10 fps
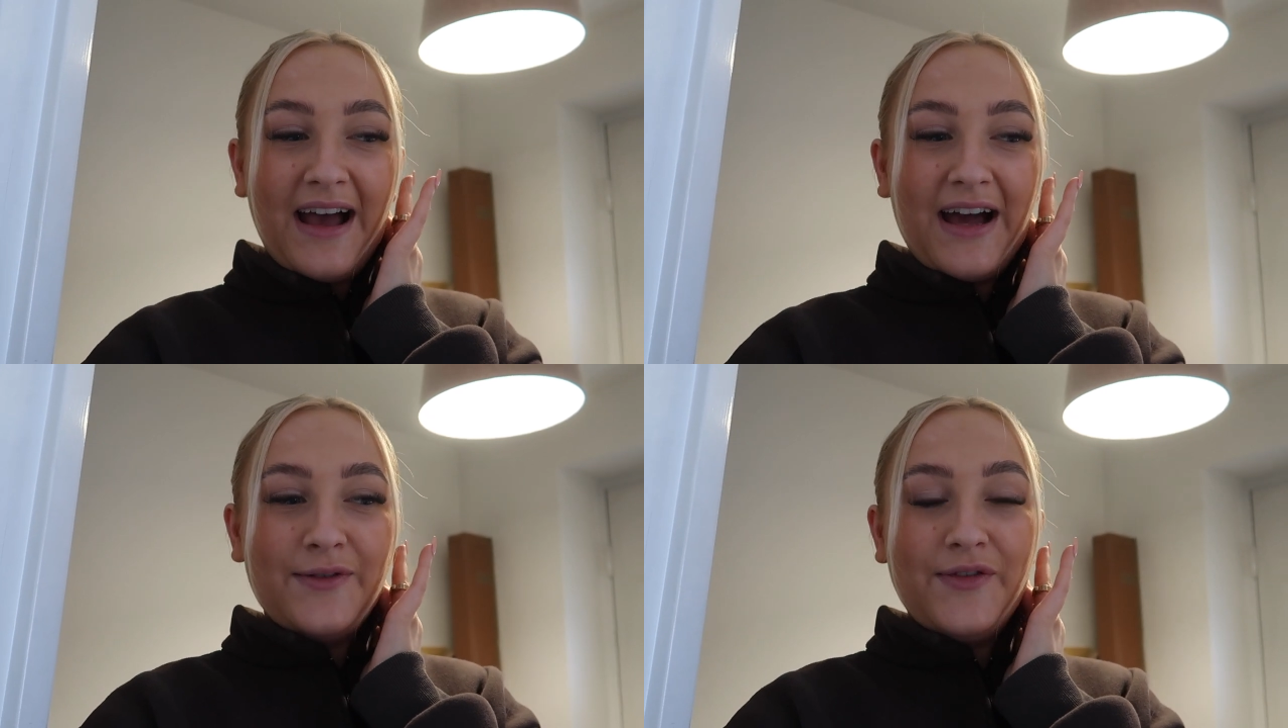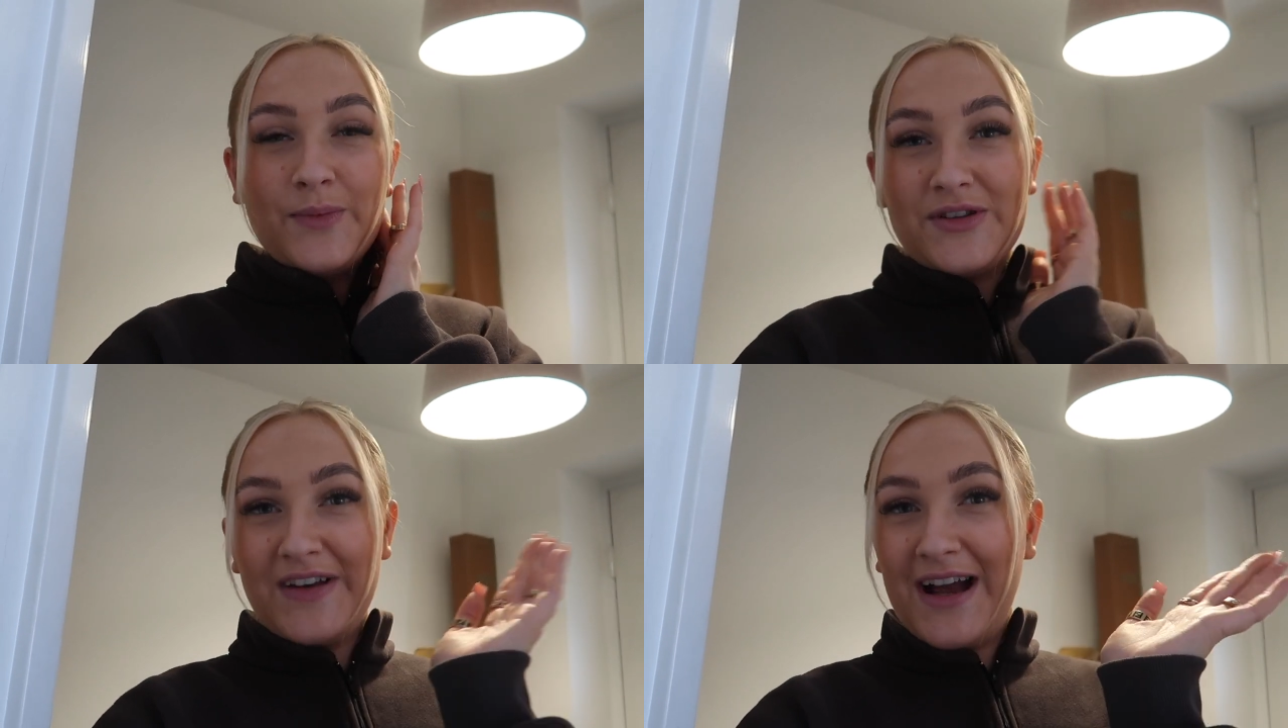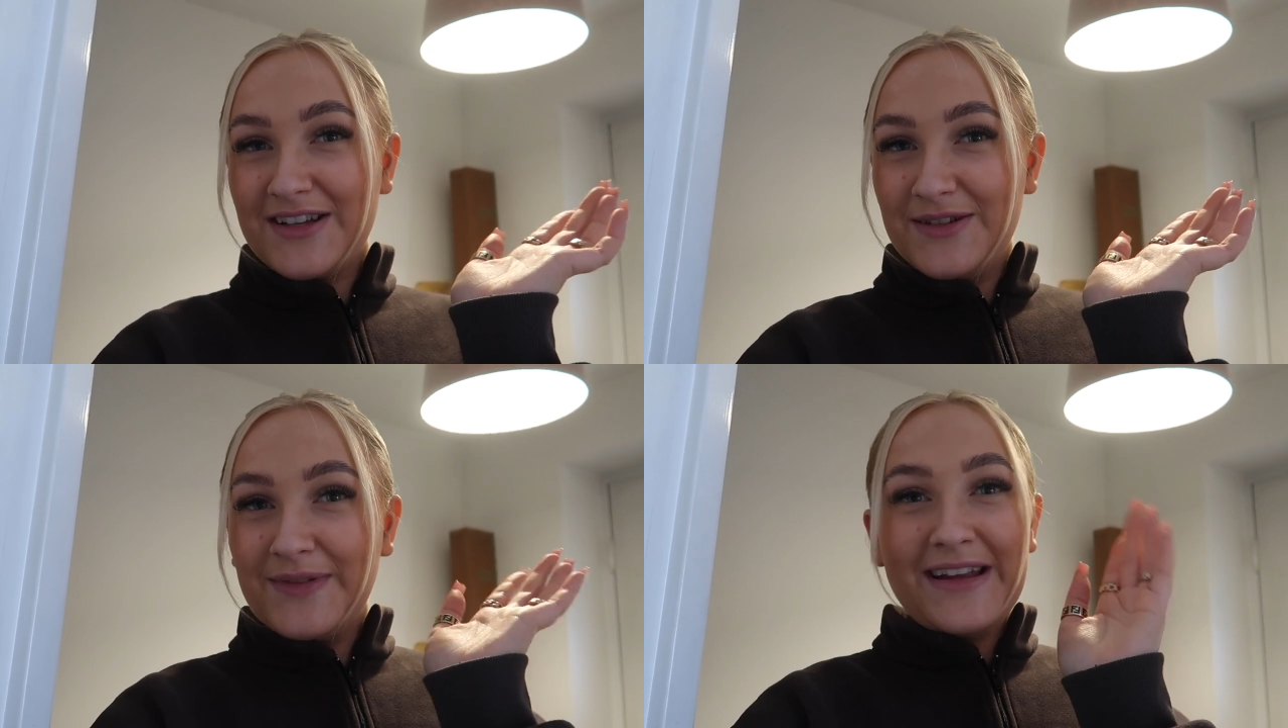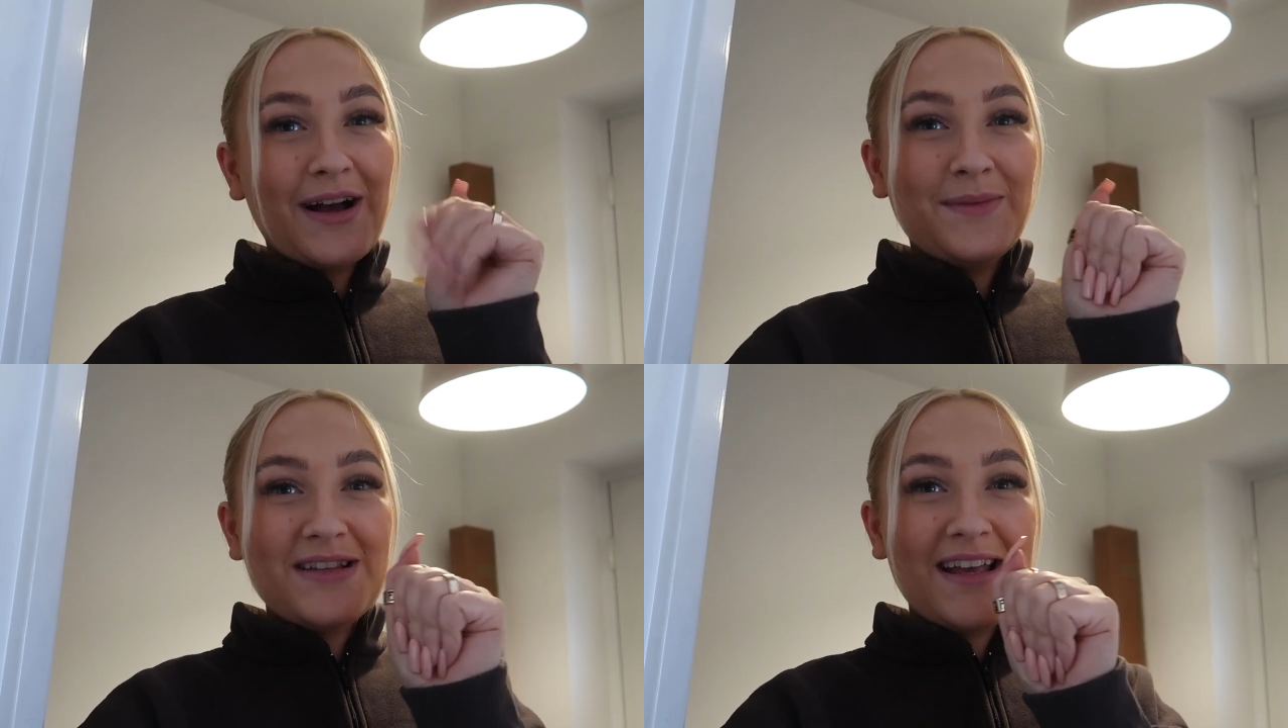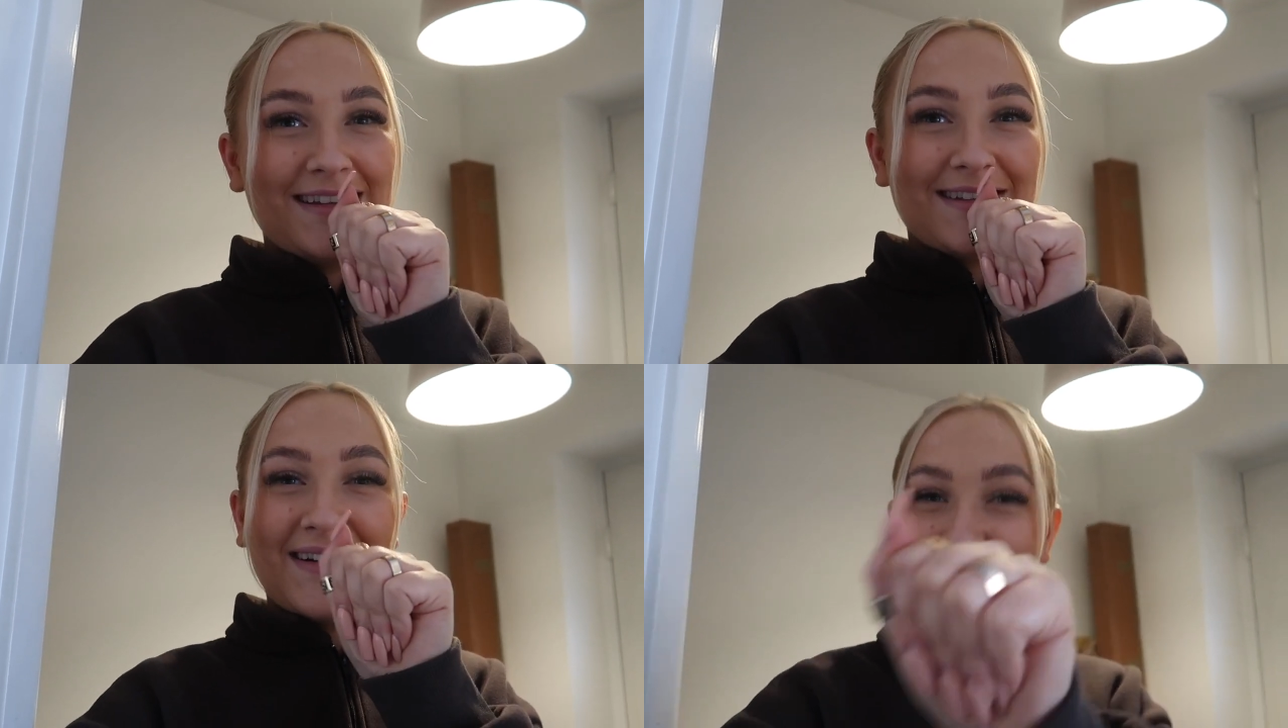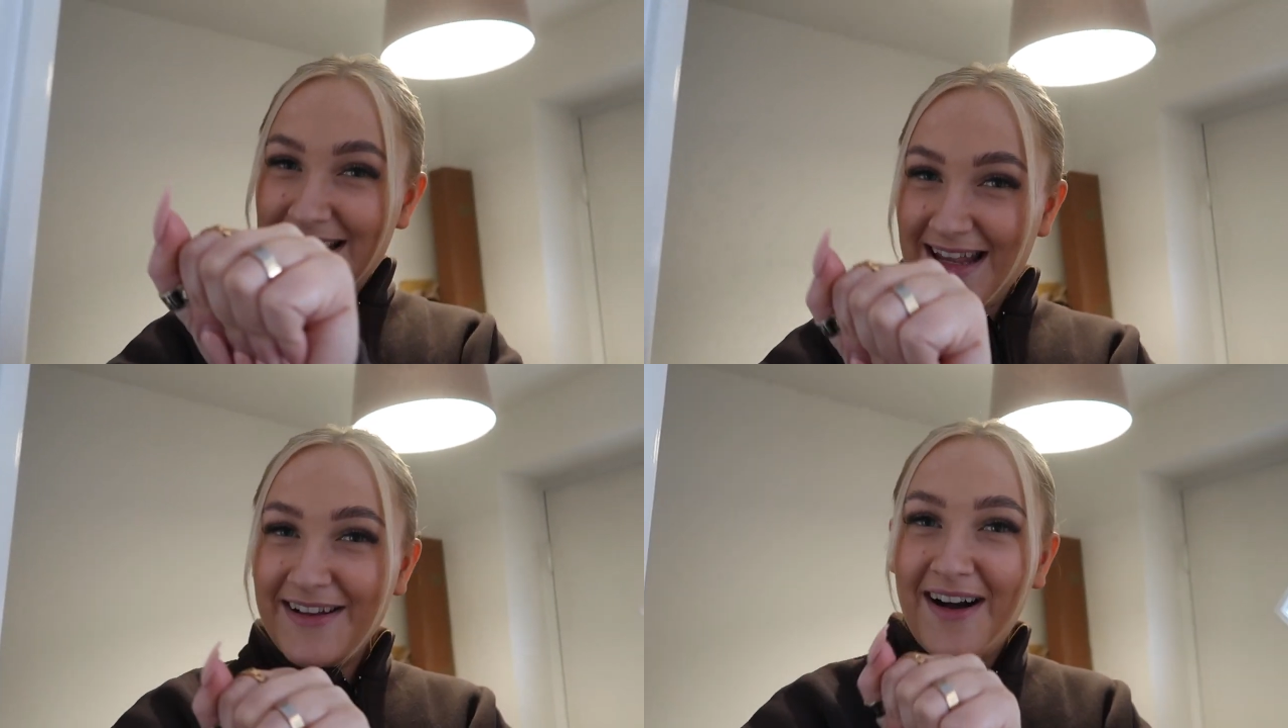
and film his reaction when he comes in. So I'll see you